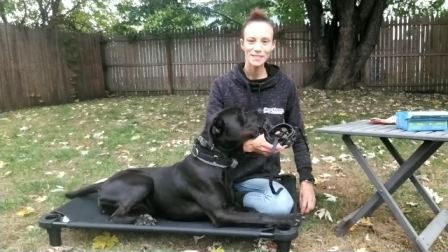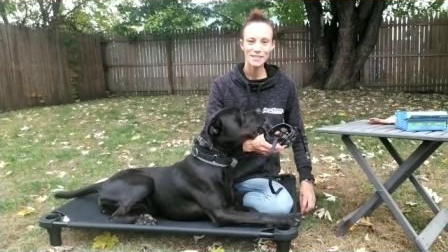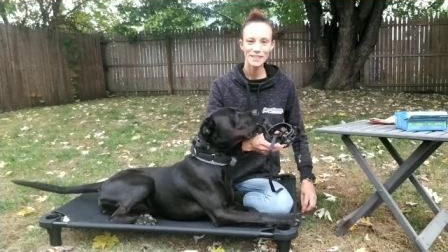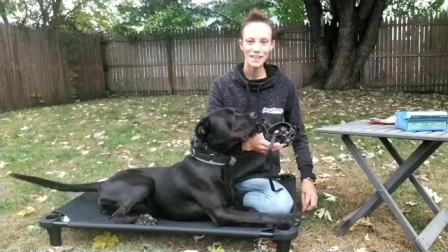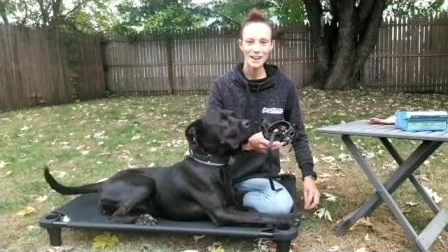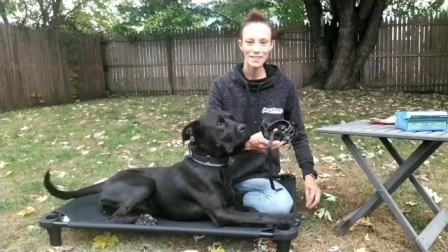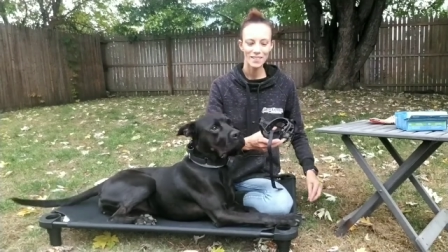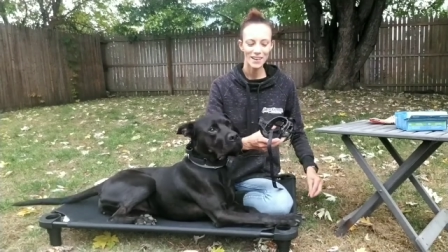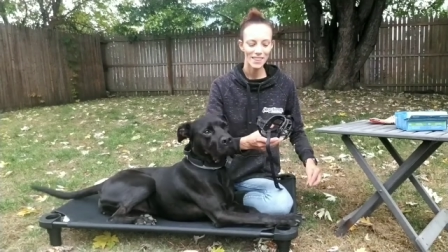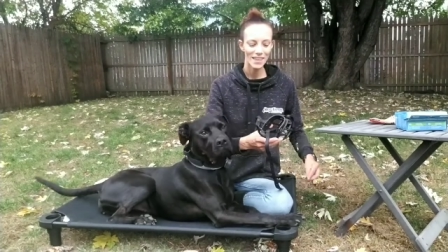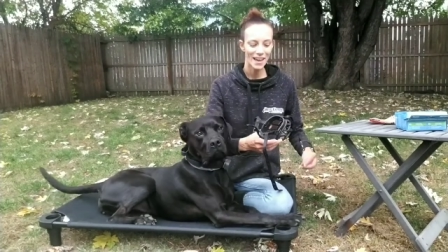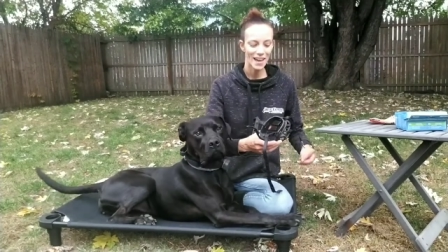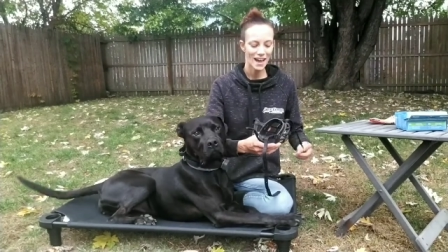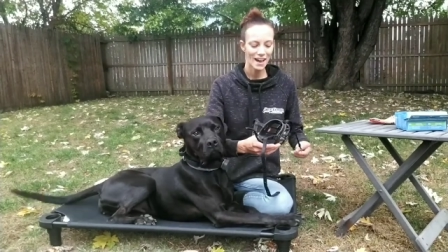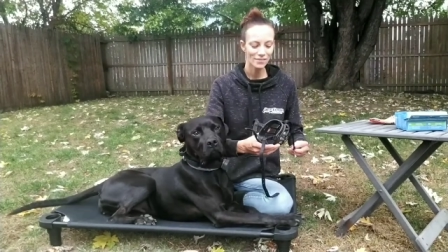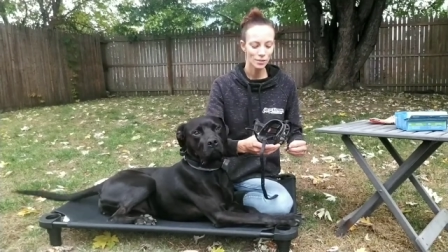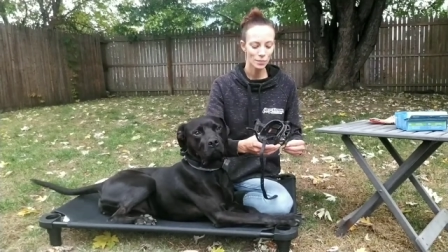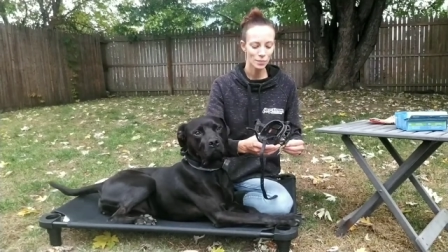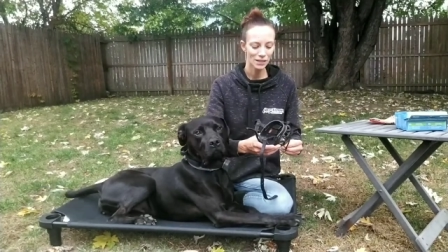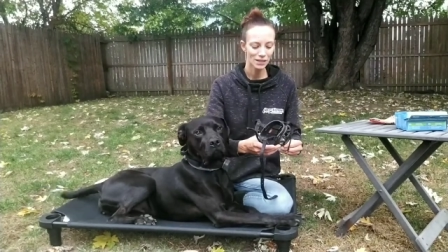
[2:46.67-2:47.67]
so that way they
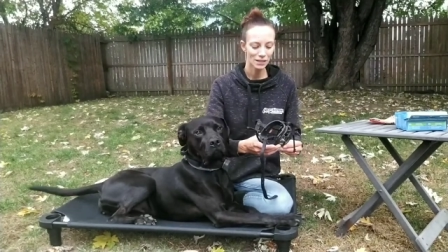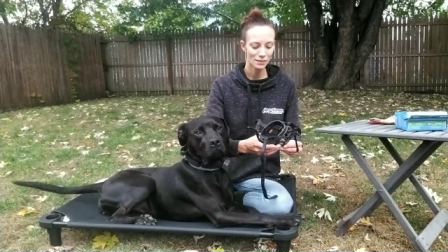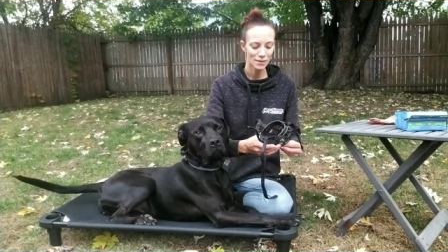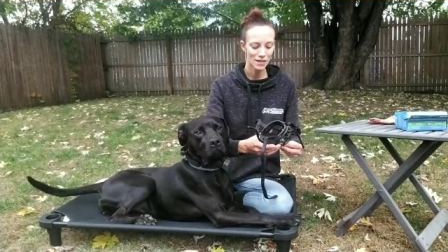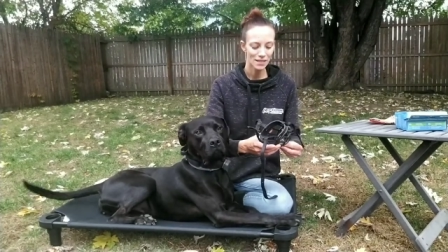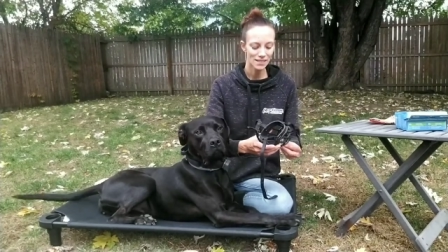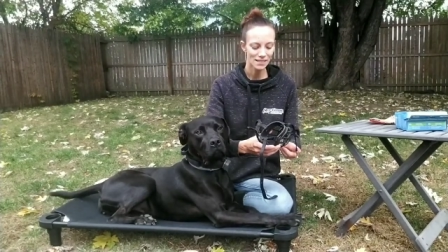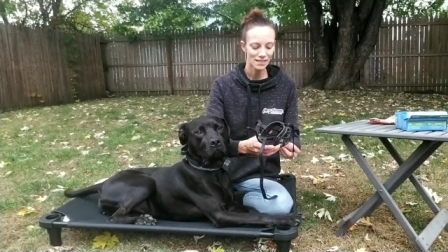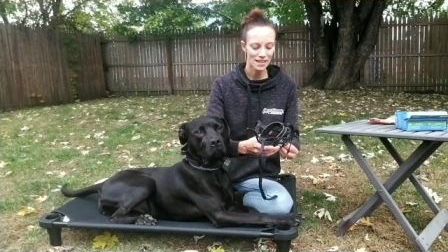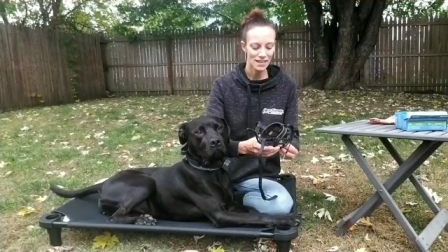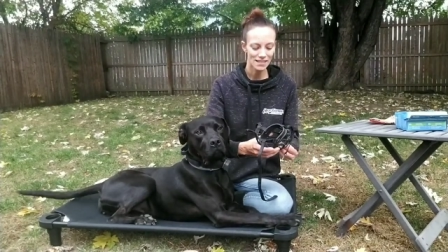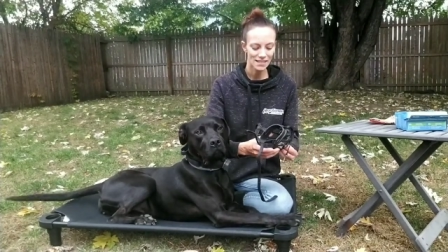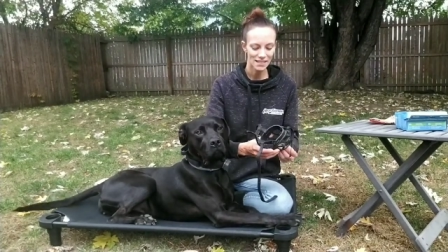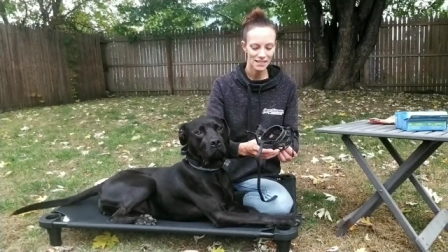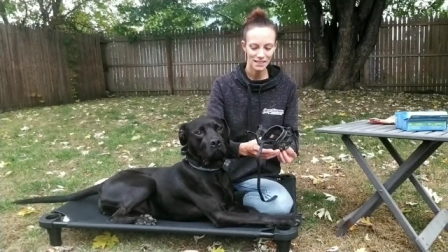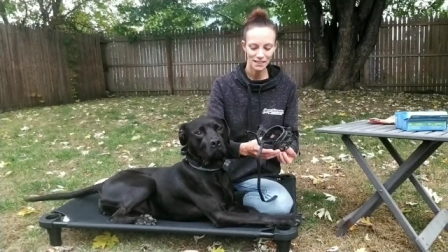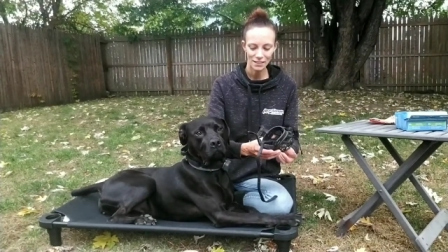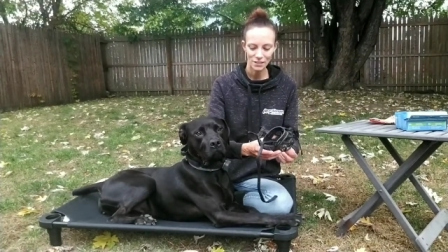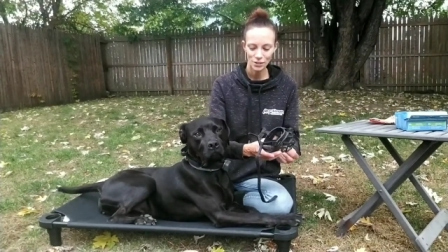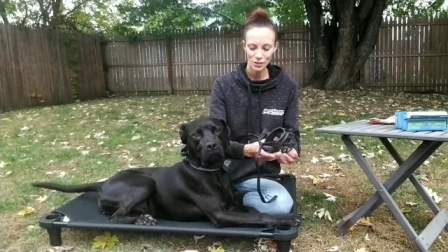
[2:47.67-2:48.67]
have to put the muzzle on to
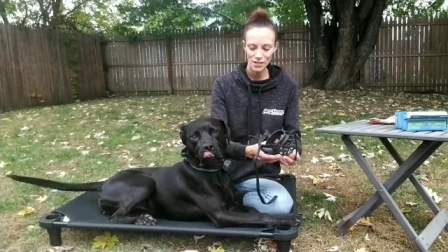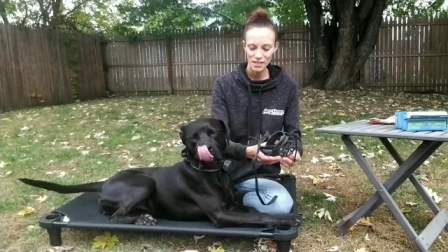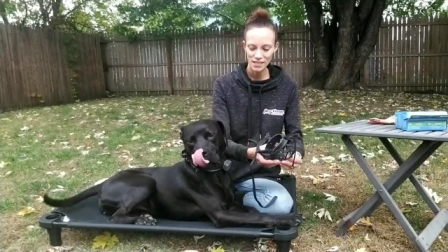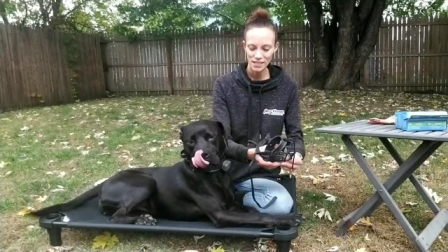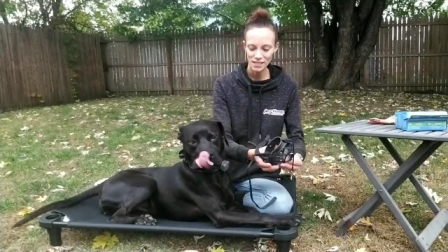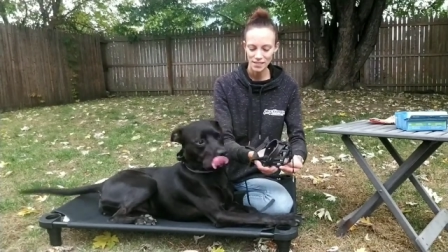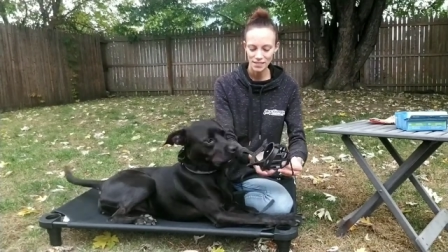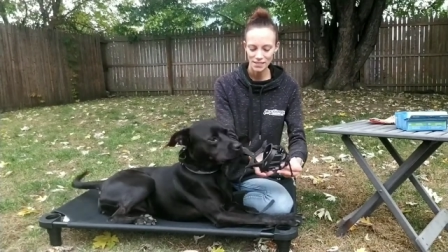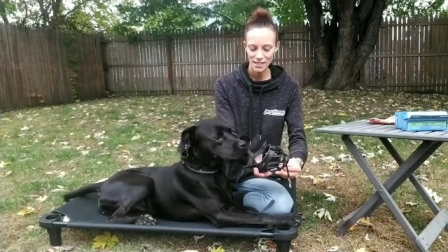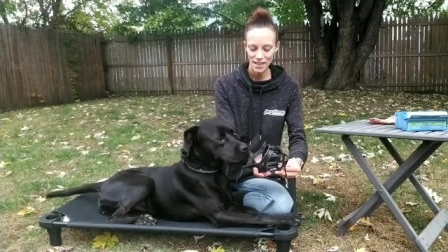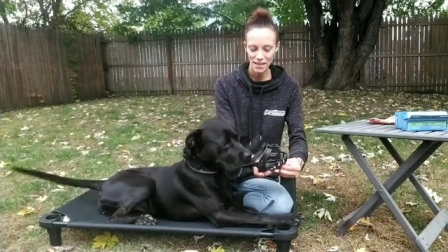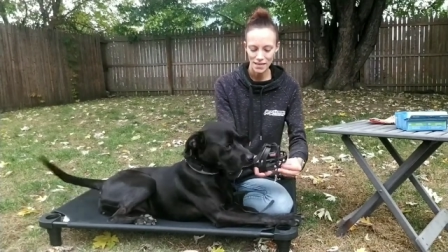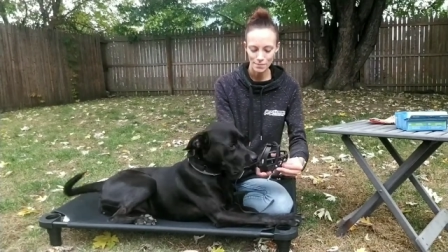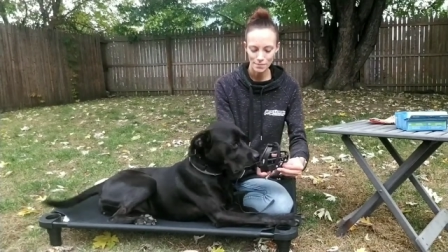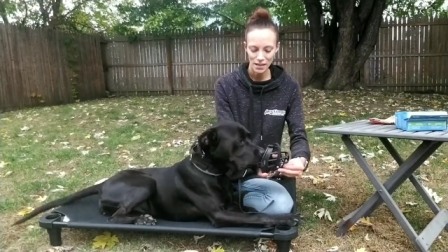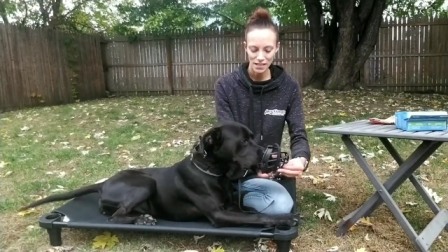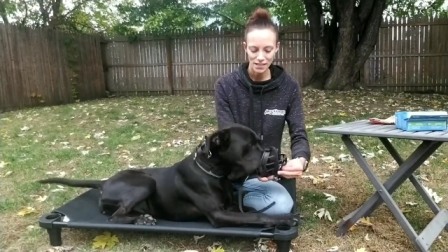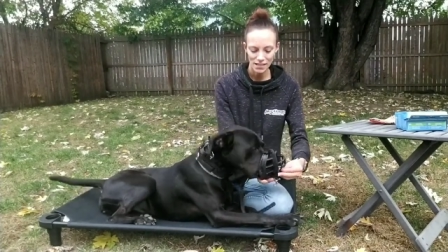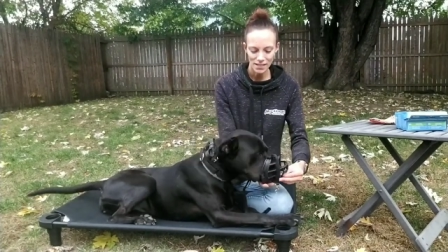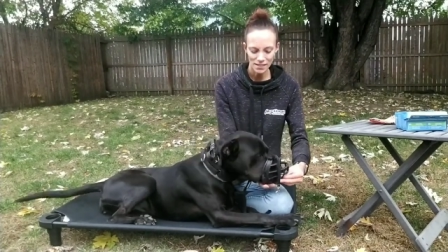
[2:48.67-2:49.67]
get the treats. Sadie,
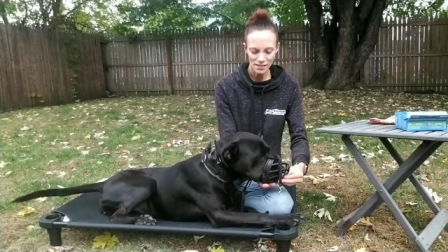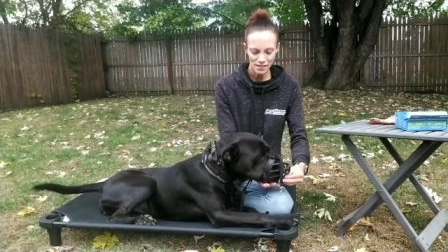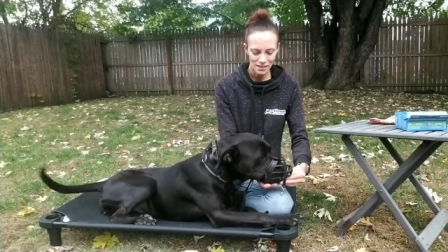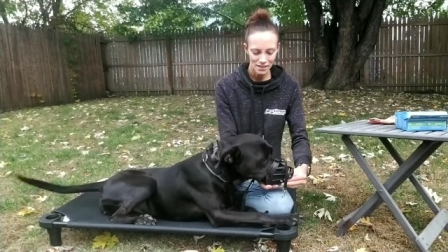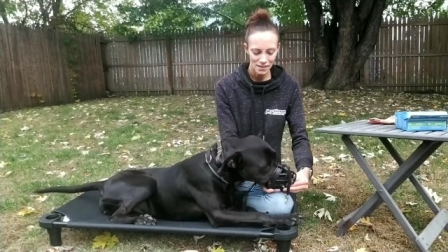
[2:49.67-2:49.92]
muzzle.